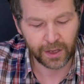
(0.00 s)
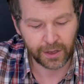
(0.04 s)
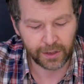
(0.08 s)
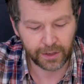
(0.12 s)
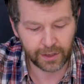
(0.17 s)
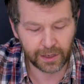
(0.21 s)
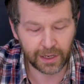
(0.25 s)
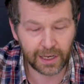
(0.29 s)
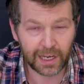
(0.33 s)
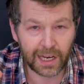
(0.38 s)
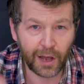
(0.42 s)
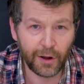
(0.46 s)

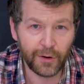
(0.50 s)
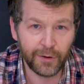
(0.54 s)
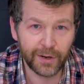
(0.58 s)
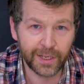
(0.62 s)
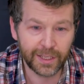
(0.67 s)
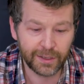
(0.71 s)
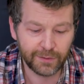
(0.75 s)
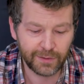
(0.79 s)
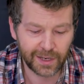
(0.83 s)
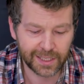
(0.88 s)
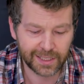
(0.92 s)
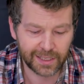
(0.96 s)
You're
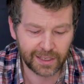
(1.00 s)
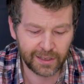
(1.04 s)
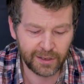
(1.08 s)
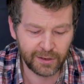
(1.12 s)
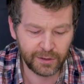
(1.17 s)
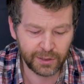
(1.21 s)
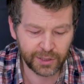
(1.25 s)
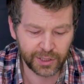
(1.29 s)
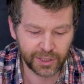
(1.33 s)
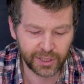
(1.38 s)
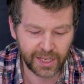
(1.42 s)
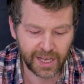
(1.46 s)
lowering the
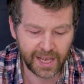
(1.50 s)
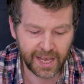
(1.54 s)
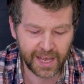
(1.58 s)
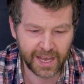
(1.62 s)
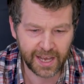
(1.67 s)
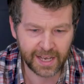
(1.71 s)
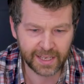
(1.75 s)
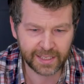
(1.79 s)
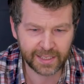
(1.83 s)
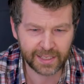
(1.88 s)
resolution here,